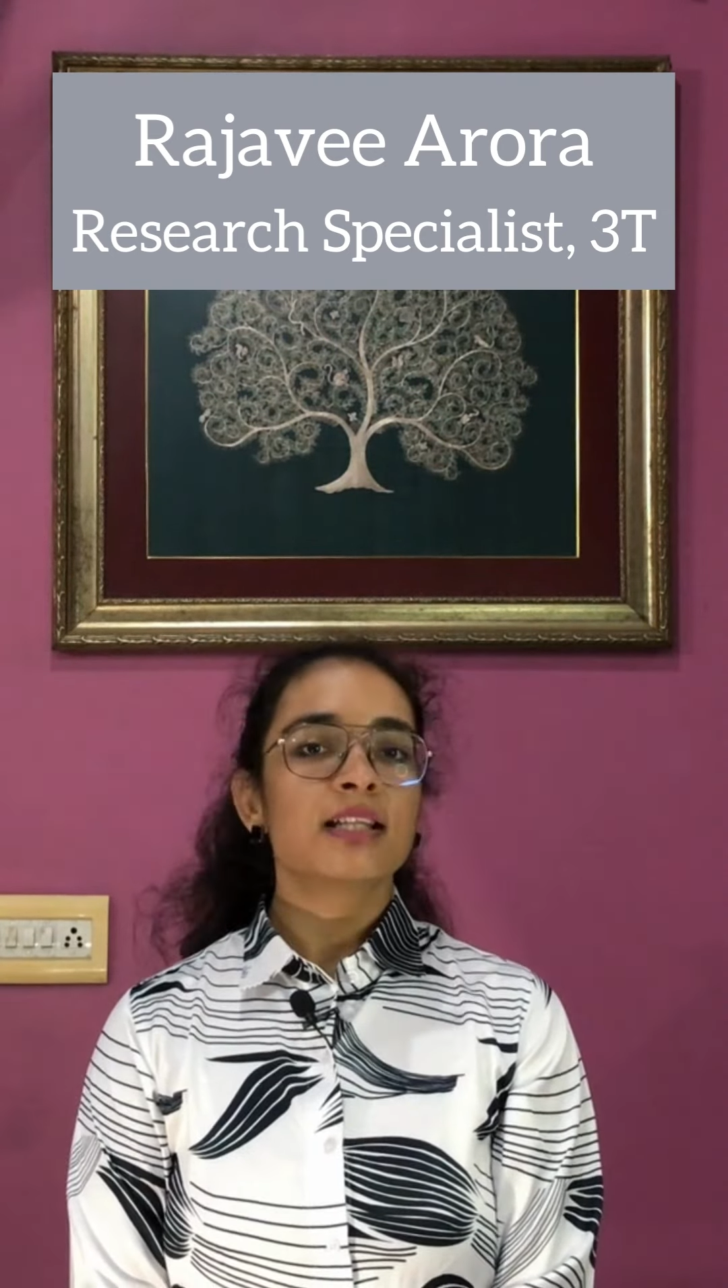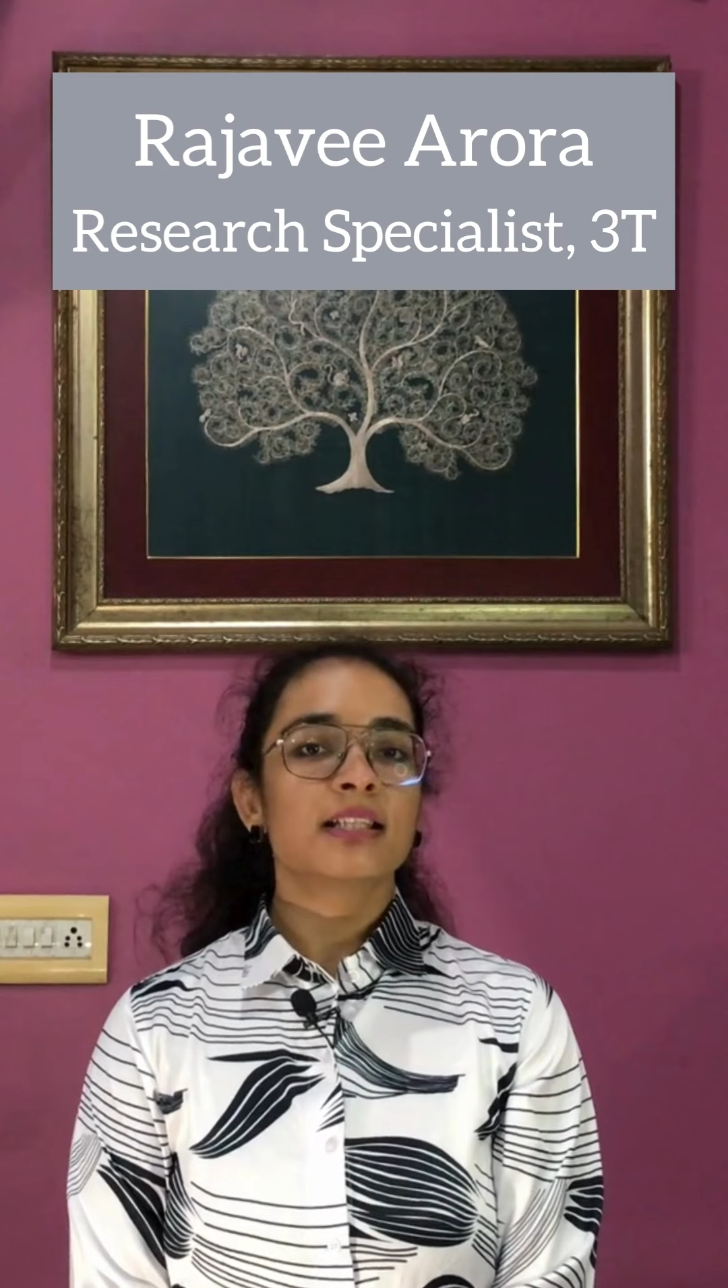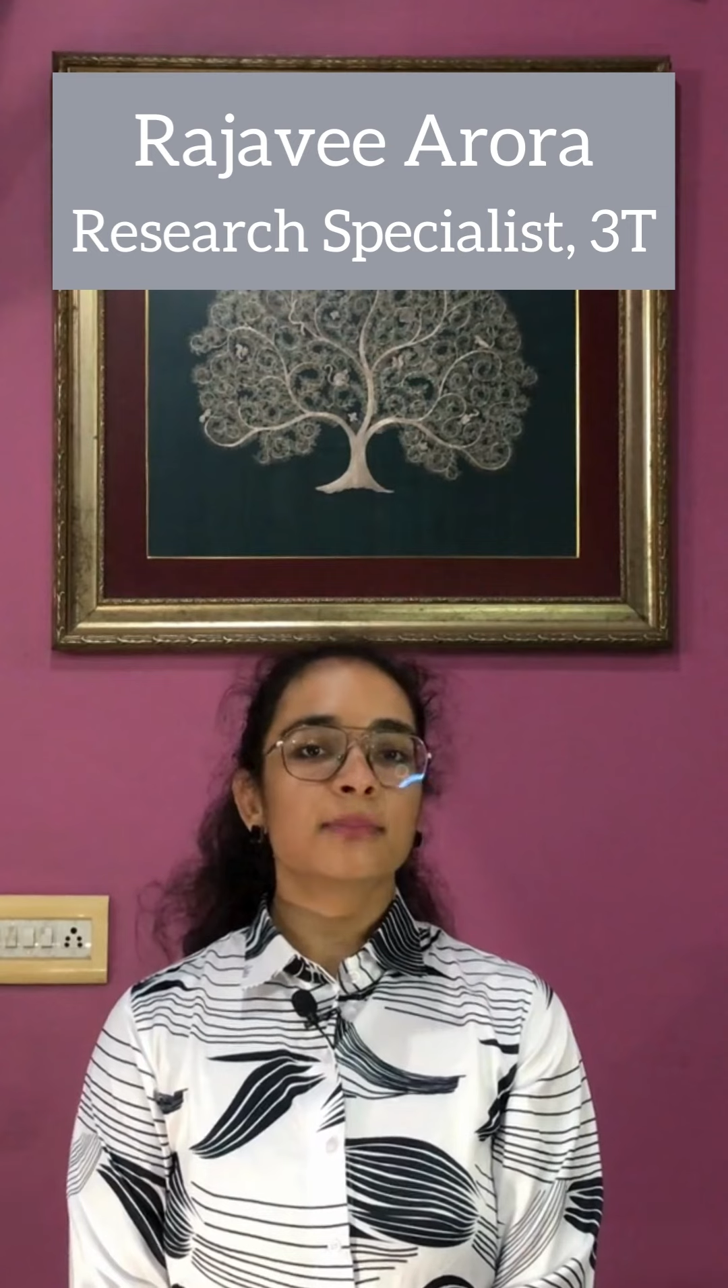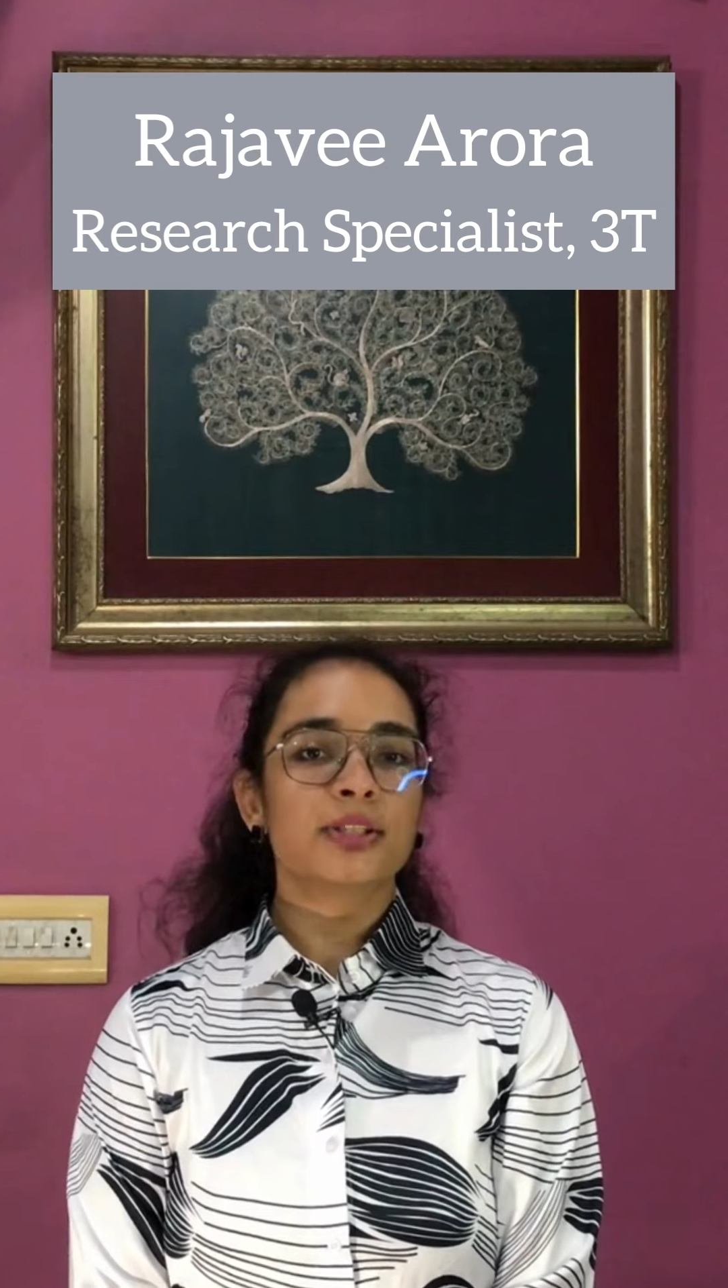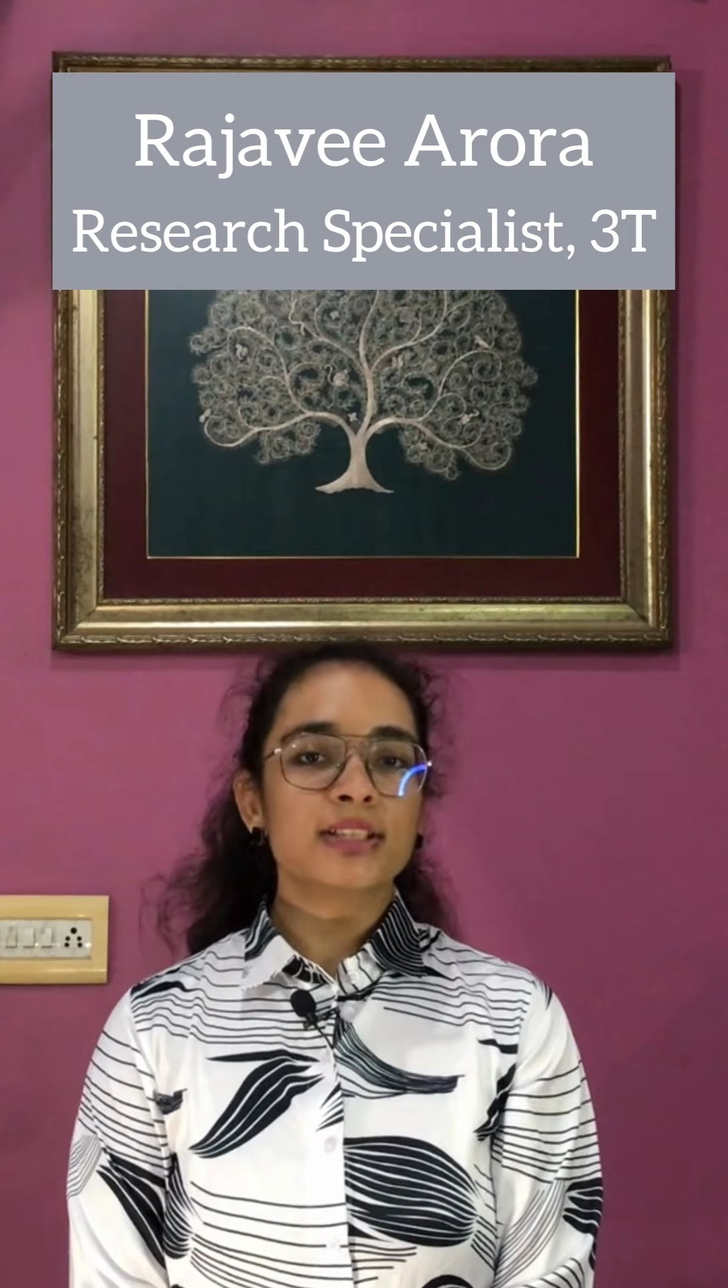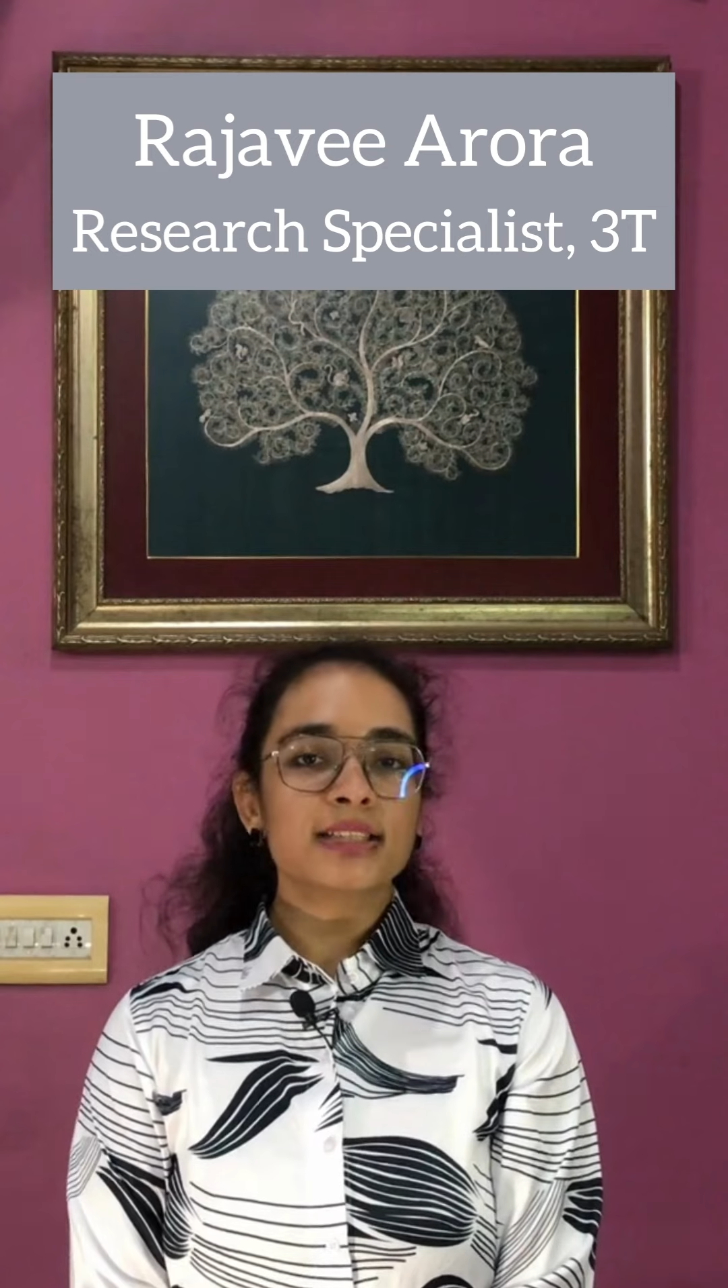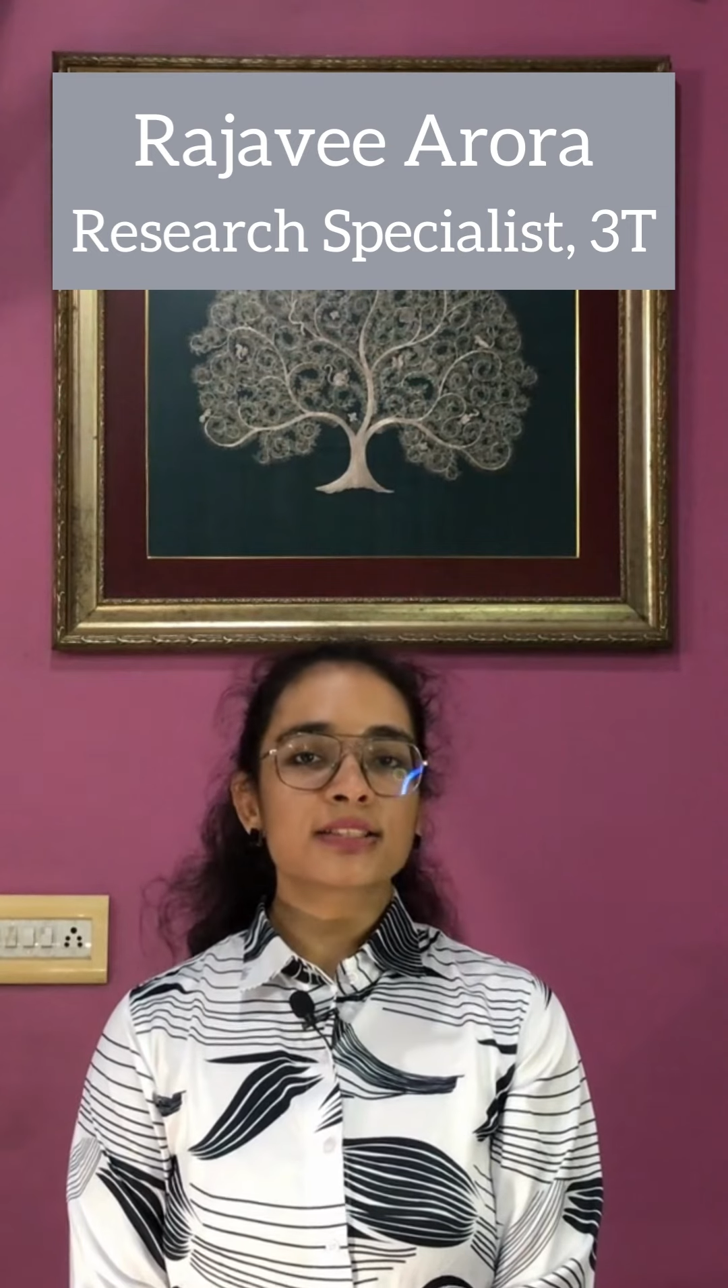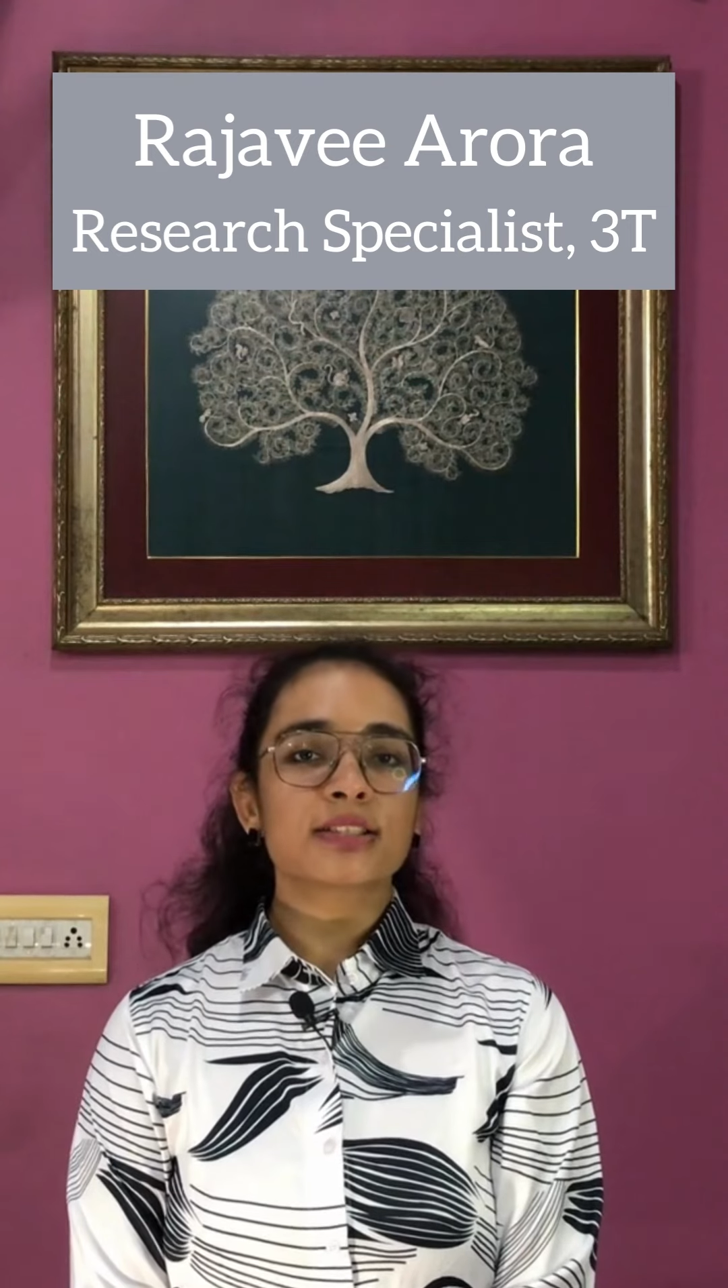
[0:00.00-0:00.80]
Mnemonics